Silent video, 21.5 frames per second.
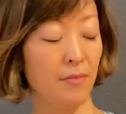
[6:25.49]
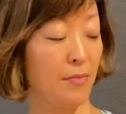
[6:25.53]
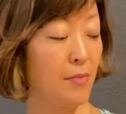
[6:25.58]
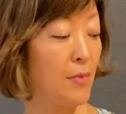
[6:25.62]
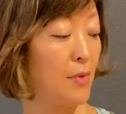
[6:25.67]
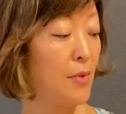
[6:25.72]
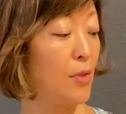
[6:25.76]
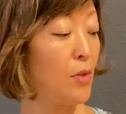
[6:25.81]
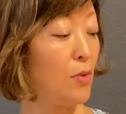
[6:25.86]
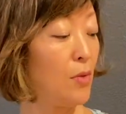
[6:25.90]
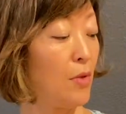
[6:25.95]

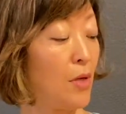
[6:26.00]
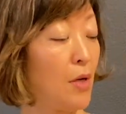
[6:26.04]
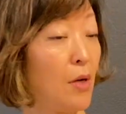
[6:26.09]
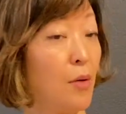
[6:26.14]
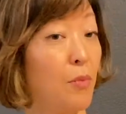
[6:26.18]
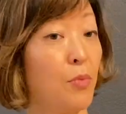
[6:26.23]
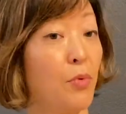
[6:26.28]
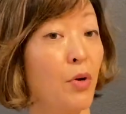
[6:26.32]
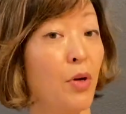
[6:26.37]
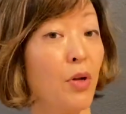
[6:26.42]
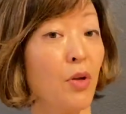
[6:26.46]
So now
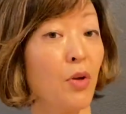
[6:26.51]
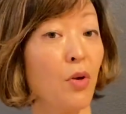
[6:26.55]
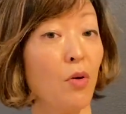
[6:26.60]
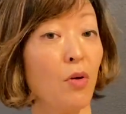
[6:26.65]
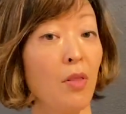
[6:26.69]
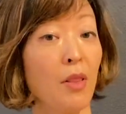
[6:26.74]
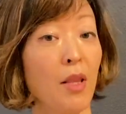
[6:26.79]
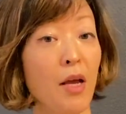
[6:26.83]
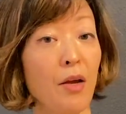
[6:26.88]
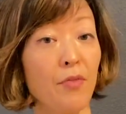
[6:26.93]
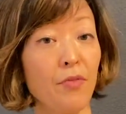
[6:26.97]
bring your
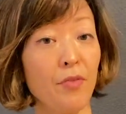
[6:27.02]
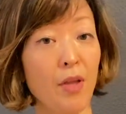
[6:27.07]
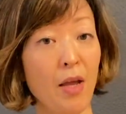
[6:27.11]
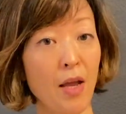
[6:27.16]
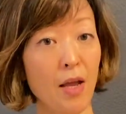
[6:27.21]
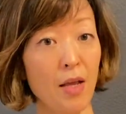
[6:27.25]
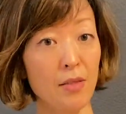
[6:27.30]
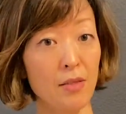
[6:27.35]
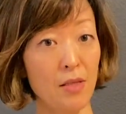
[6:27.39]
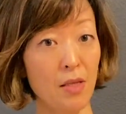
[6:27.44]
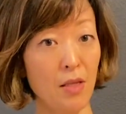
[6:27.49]
left
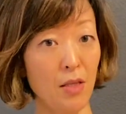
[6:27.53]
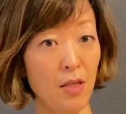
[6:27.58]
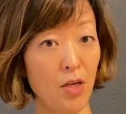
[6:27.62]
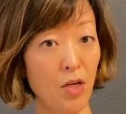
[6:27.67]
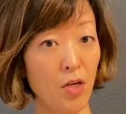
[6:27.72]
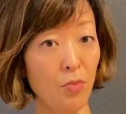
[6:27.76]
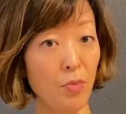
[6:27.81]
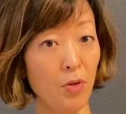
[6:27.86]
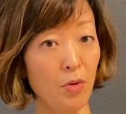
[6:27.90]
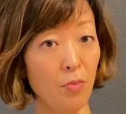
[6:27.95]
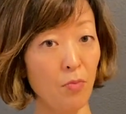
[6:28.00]
hand a
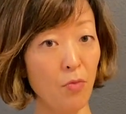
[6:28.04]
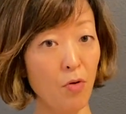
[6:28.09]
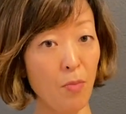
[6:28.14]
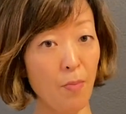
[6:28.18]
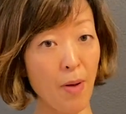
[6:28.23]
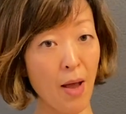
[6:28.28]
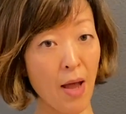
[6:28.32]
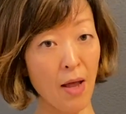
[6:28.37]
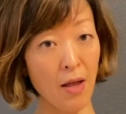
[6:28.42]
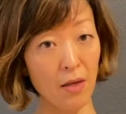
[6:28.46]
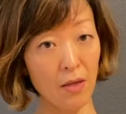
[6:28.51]
little bit more
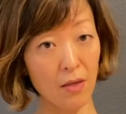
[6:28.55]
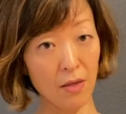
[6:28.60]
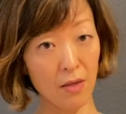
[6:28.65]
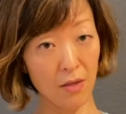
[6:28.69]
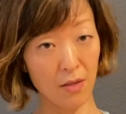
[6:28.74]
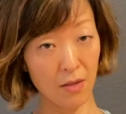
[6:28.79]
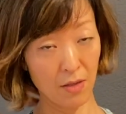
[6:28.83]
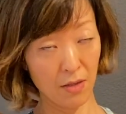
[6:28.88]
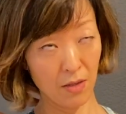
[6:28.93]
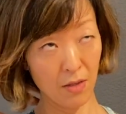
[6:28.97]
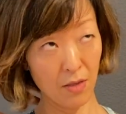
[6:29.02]
back.
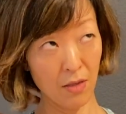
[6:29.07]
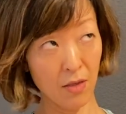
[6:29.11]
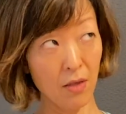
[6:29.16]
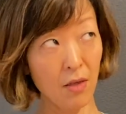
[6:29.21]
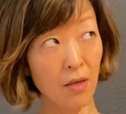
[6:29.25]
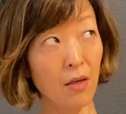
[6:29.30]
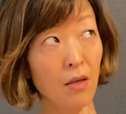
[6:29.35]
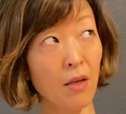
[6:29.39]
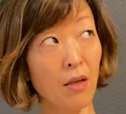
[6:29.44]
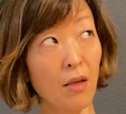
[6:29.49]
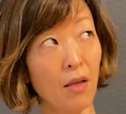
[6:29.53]

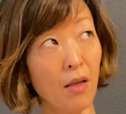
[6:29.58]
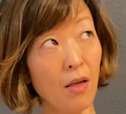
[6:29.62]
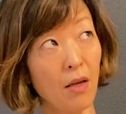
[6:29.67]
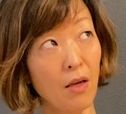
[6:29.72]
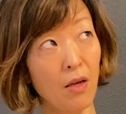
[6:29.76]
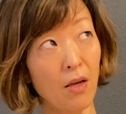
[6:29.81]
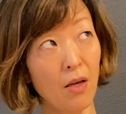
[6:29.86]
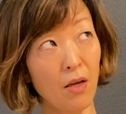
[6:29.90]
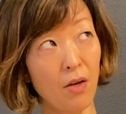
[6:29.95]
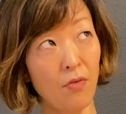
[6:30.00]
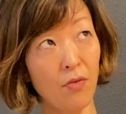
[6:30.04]

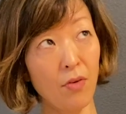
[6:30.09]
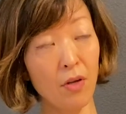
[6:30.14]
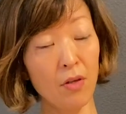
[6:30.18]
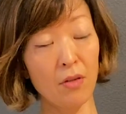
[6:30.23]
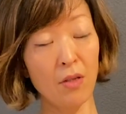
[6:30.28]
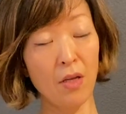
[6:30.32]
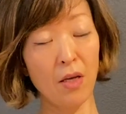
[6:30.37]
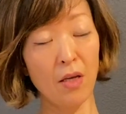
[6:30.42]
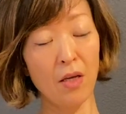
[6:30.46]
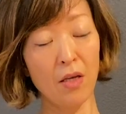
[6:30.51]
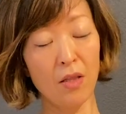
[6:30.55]
Feel
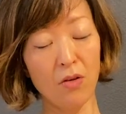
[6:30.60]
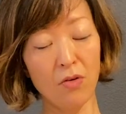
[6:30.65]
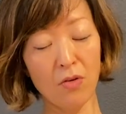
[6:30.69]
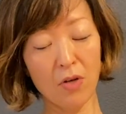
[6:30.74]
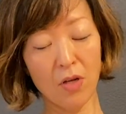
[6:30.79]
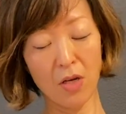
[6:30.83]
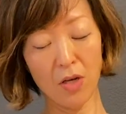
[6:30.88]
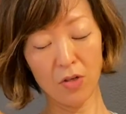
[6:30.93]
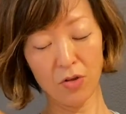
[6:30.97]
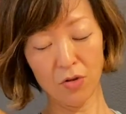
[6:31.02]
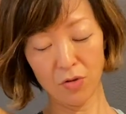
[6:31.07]
the
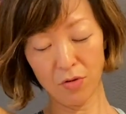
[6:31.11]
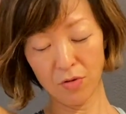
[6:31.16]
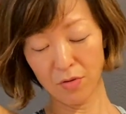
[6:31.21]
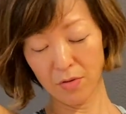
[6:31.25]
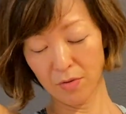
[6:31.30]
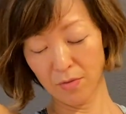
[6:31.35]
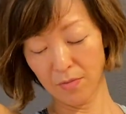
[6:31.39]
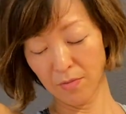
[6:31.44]
elongation.